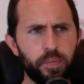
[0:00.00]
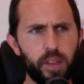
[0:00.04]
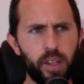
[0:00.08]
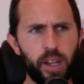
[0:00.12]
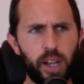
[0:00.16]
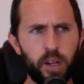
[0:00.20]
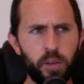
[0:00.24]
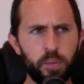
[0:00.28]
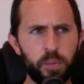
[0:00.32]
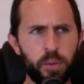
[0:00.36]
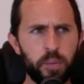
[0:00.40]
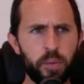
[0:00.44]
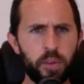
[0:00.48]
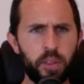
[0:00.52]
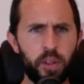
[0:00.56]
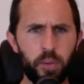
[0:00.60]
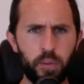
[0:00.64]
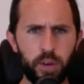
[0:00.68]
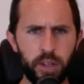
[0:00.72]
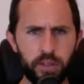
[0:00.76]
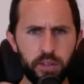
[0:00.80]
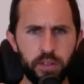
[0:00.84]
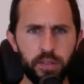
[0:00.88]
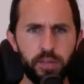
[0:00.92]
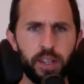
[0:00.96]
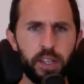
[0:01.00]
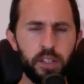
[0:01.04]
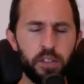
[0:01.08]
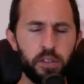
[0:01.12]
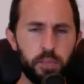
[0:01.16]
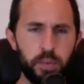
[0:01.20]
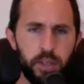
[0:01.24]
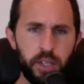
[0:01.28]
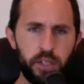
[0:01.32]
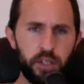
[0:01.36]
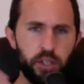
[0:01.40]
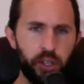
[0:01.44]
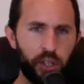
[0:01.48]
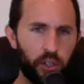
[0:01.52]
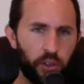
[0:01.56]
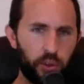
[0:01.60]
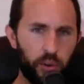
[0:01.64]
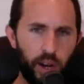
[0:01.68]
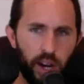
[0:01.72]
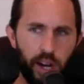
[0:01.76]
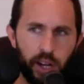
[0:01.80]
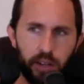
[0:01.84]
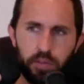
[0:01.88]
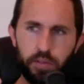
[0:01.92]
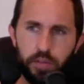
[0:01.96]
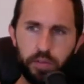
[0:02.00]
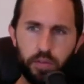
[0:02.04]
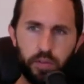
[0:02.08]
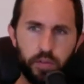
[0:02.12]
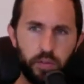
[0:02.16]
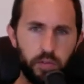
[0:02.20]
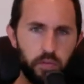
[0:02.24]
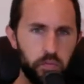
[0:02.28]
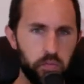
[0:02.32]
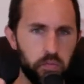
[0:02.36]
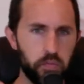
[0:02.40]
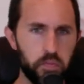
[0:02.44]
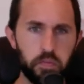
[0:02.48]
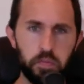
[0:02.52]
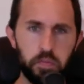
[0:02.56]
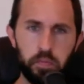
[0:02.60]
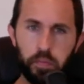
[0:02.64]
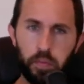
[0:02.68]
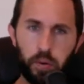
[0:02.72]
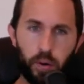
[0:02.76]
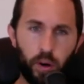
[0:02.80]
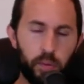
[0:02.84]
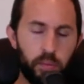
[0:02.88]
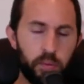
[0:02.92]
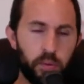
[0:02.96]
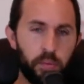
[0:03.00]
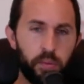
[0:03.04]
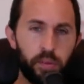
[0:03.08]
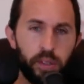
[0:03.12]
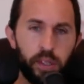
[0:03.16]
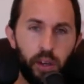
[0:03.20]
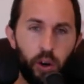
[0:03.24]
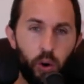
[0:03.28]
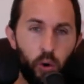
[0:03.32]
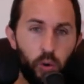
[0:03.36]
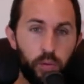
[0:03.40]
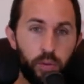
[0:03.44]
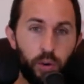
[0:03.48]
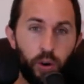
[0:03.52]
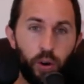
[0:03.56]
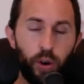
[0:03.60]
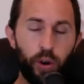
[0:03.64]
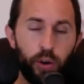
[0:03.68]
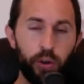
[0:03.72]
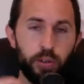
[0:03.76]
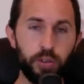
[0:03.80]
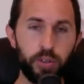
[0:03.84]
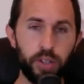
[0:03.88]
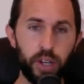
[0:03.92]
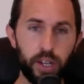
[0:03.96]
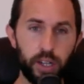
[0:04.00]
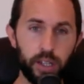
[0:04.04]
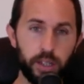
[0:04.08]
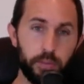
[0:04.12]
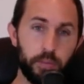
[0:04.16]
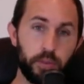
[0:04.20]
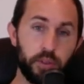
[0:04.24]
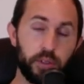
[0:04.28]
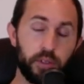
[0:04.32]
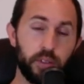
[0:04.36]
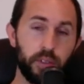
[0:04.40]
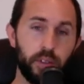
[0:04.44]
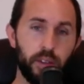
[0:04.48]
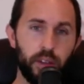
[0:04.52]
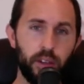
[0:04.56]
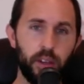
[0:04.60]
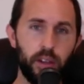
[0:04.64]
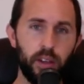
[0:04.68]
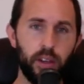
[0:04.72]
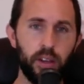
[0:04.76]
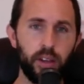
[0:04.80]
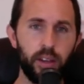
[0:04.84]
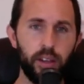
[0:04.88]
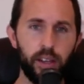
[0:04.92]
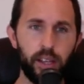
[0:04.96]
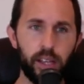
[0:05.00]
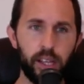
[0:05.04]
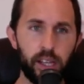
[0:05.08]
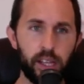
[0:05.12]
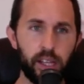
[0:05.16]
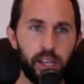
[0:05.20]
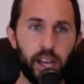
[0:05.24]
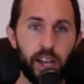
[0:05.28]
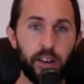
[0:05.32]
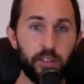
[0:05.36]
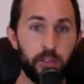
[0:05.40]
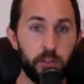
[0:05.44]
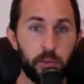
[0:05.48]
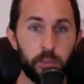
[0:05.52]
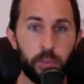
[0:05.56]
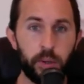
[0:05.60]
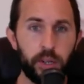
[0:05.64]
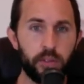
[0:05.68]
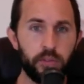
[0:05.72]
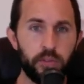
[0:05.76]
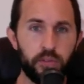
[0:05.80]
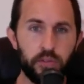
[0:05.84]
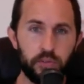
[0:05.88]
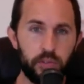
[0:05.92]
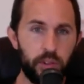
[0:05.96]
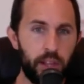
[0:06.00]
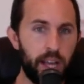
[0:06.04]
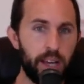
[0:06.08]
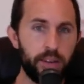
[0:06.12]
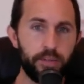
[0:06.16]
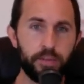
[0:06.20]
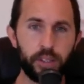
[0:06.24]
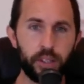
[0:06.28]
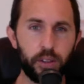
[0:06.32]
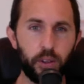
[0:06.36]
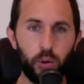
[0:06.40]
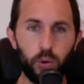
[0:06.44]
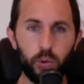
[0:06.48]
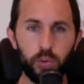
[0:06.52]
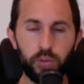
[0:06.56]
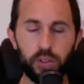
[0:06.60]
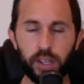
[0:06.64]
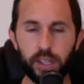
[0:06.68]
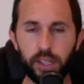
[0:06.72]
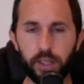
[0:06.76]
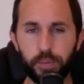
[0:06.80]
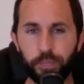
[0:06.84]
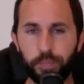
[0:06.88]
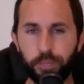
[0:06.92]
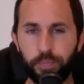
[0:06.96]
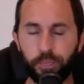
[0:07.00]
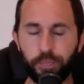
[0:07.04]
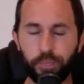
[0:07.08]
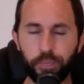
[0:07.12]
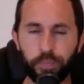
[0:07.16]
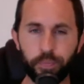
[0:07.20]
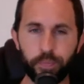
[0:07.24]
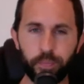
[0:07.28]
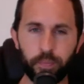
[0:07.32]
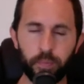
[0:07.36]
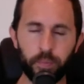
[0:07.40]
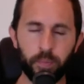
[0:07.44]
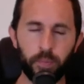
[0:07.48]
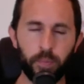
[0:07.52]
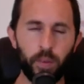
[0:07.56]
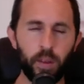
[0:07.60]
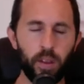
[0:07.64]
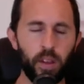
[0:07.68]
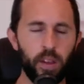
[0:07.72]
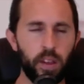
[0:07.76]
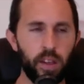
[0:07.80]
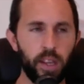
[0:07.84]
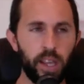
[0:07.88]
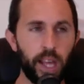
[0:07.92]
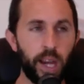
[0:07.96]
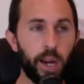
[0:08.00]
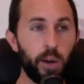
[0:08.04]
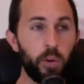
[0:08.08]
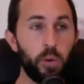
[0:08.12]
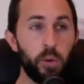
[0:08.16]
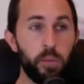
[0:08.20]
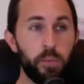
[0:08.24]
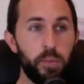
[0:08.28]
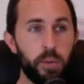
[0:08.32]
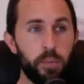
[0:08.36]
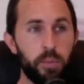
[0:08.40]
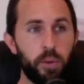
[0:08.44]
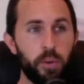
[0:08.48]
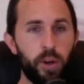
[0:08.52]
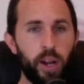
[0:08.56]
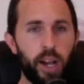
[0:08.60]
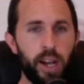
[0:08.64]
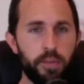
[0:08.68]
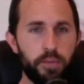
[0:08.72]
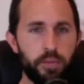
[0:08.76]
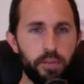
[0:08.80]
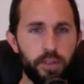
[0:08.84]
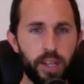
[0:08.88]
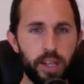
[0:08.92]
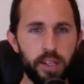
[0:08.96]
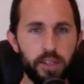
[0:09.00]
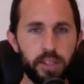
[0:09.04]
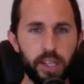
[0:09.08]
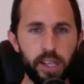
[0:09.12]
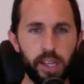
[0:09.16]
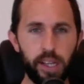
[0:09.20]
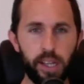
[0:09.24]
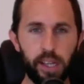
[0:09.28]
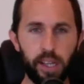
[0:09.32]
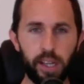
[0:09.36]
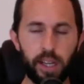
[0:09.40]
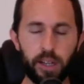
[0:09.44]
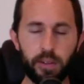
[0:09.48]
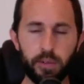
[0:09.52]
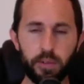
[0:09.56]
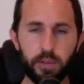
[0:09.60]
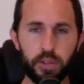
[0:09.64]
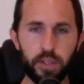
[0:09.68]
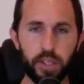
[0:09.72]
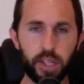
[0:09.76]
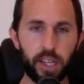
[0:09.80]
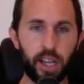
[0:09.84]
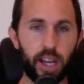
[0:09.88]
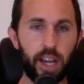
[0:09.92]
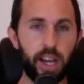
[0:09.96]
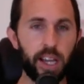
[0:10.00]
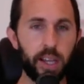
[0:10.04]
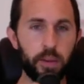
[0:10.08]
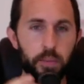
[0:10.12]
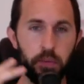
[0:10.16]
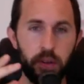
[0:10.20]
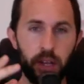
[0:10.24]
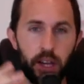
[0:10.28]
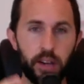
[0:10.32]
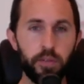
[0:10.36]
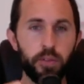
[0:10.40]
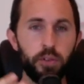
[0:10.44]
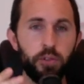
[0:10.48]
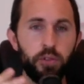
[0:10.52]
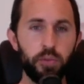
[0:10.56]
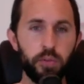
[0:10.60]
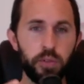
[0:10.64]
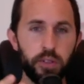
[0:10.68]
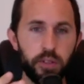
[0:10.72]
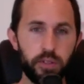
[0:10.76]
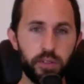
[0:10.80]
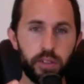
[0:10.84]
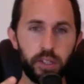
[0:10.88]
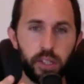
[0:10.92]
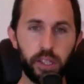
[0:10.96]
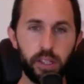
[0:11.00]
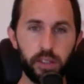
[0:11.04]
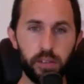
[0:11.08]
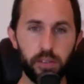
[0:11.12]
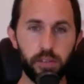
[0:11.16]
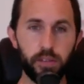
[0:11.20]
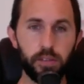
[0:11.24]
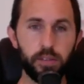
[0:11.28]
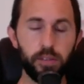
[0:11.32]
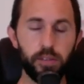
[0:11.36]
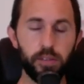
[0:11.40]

remember the rest of that speech. It cracked probably over 100 times. And everybody was just laughing the whole time. And I remember after that day, I was like, I am never doing this again.